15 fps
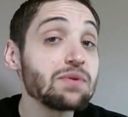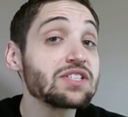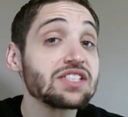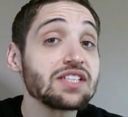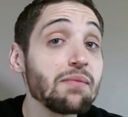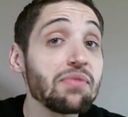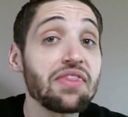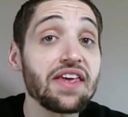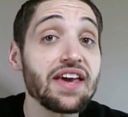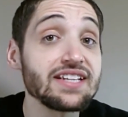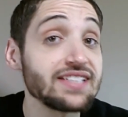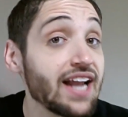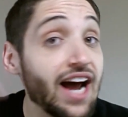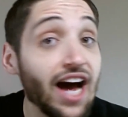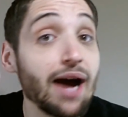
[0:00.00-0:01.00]
There were some
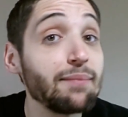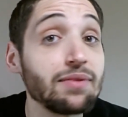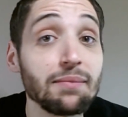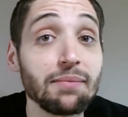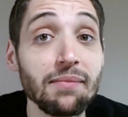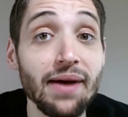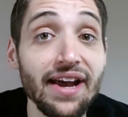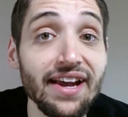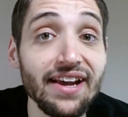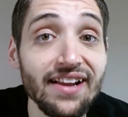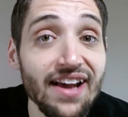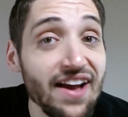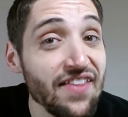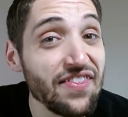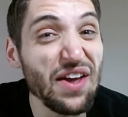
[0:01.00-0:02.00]
things that I hyped up in my
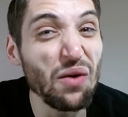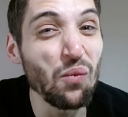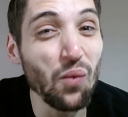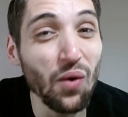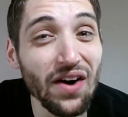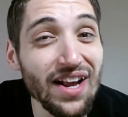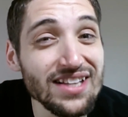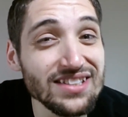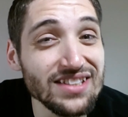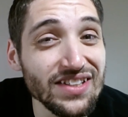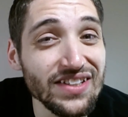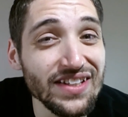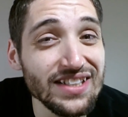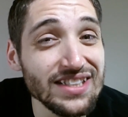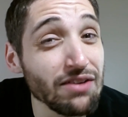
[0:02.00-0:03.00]
head that weren't as
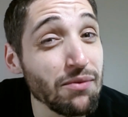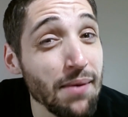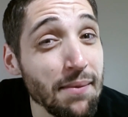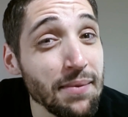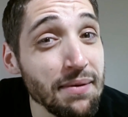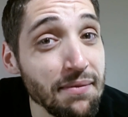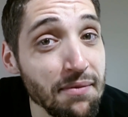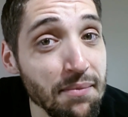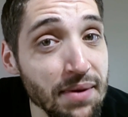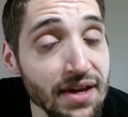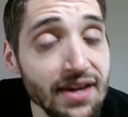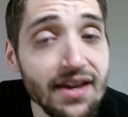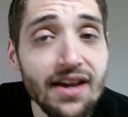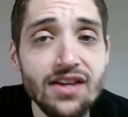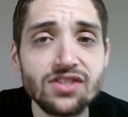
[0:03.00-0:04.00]
good as I remembered them to
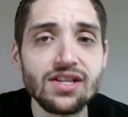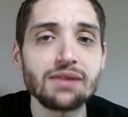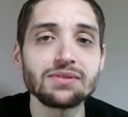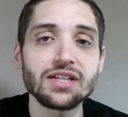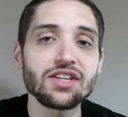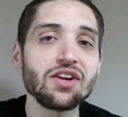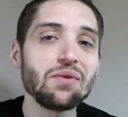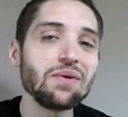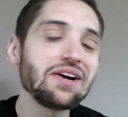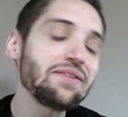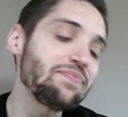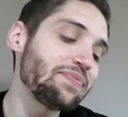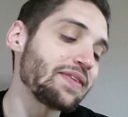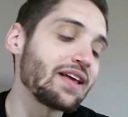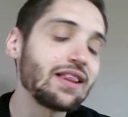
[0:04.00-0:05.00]
be. So I was like, you know
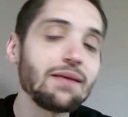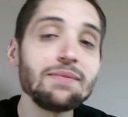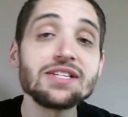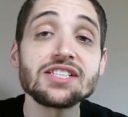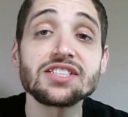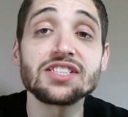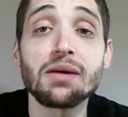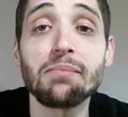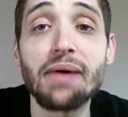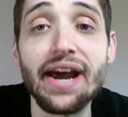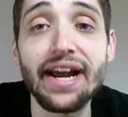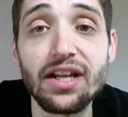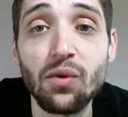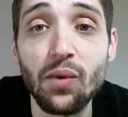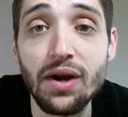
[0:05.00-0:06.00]
what? Let me just jump
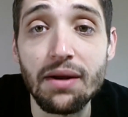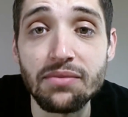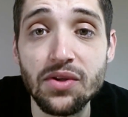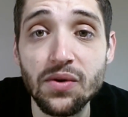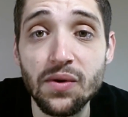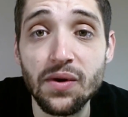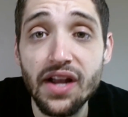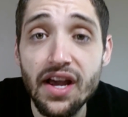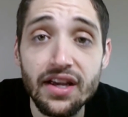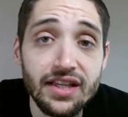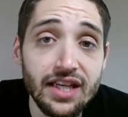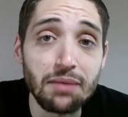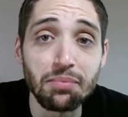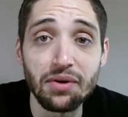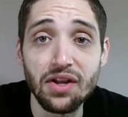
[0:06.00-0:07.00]
back into what I'm doing.
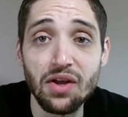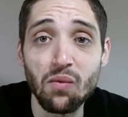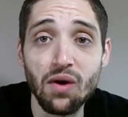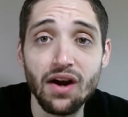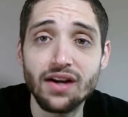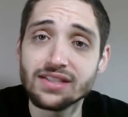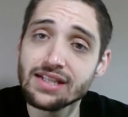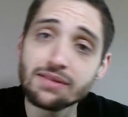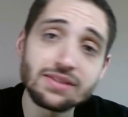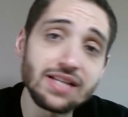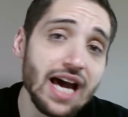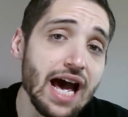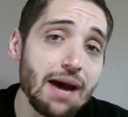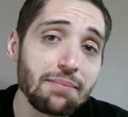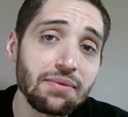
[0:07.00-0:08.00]
Keep putting in work because I
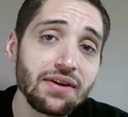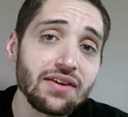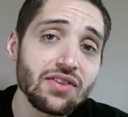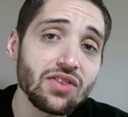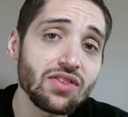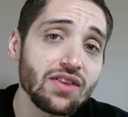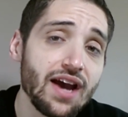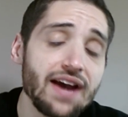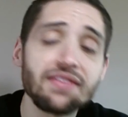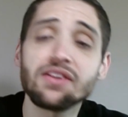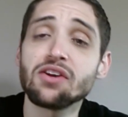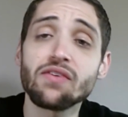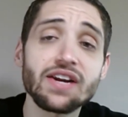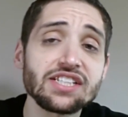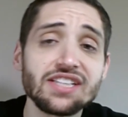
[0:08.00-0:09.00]
was happy
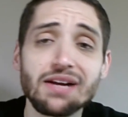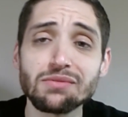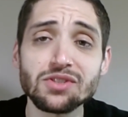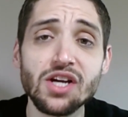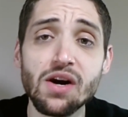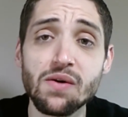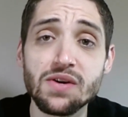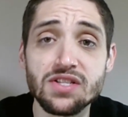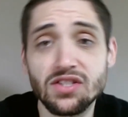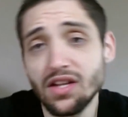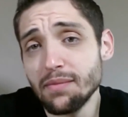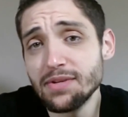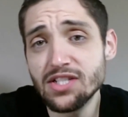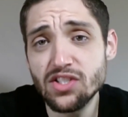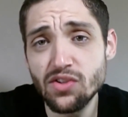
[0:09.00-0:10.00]
in the direction I was going.
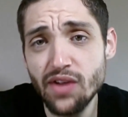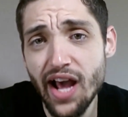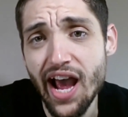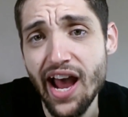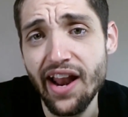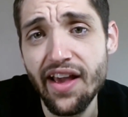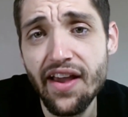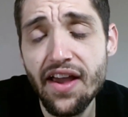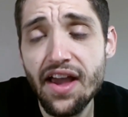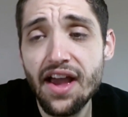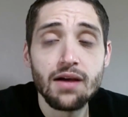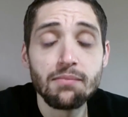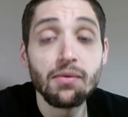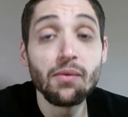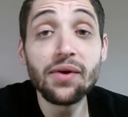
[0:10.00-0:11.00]
So let me just do that.
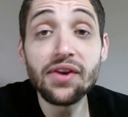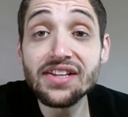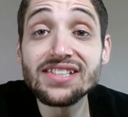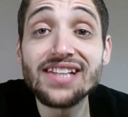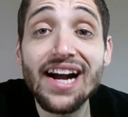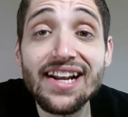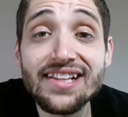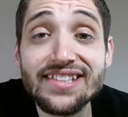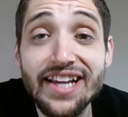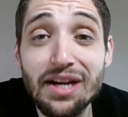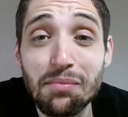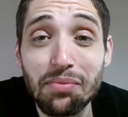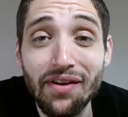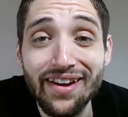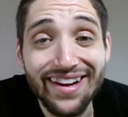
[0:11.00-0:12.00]
But when you decide to
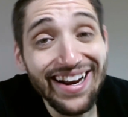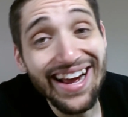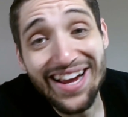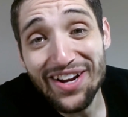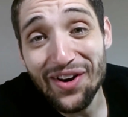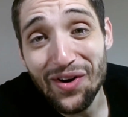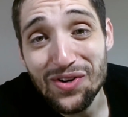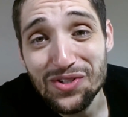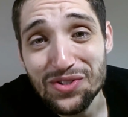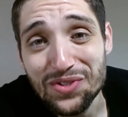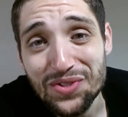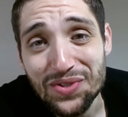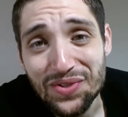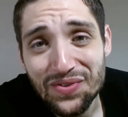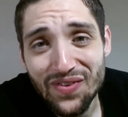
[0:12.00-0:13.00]
take a break, and I encourage
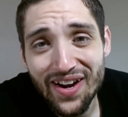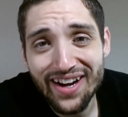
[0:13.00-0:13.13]
you to,